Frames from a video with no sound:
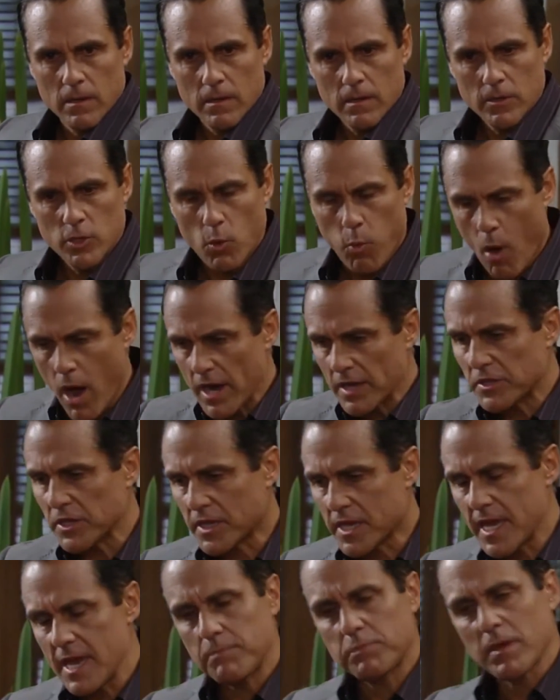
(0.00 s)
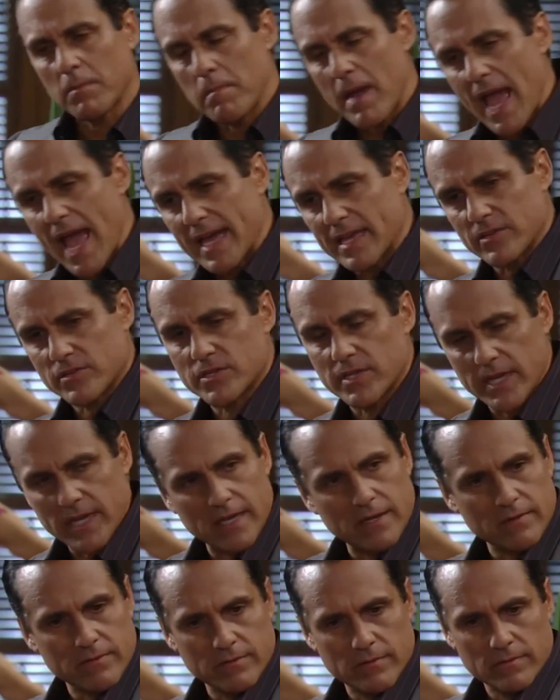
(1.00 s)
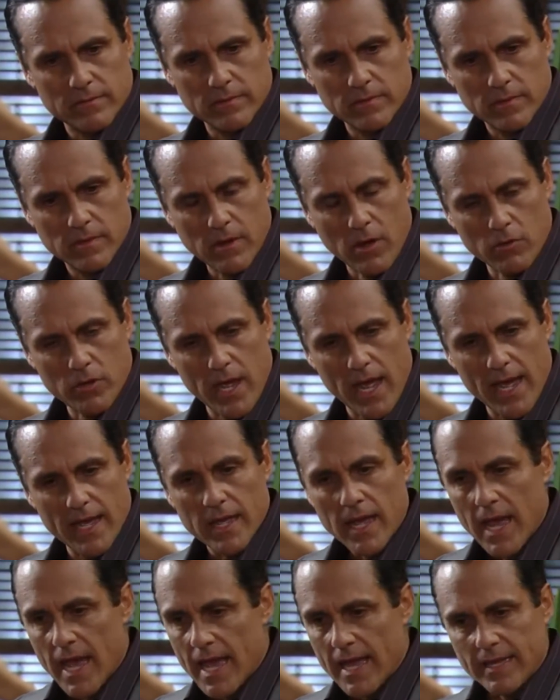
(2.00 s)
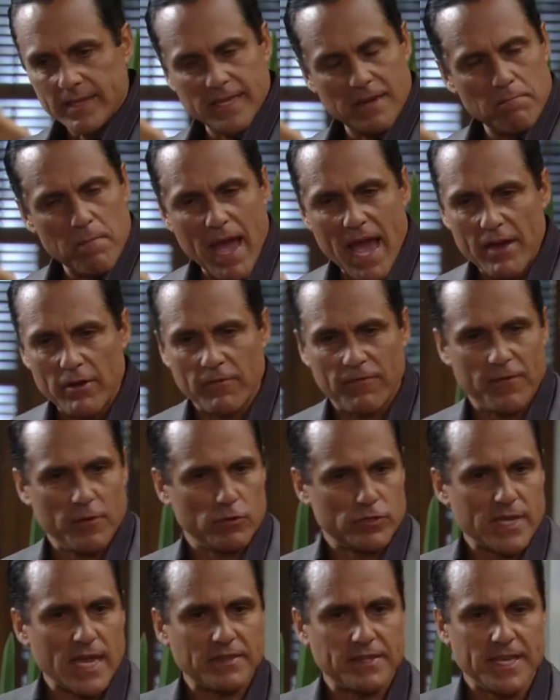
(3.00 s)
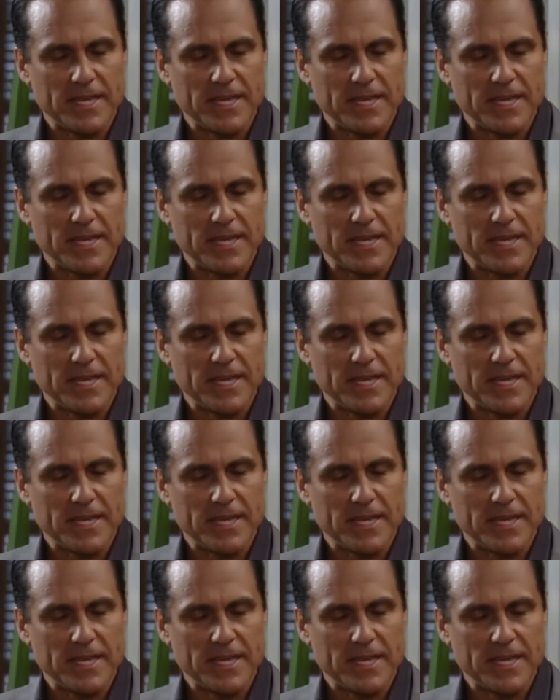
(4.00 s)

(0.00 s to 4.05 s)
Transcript: You wanted to keep the magazine, okay? And it didn't matter if it was at the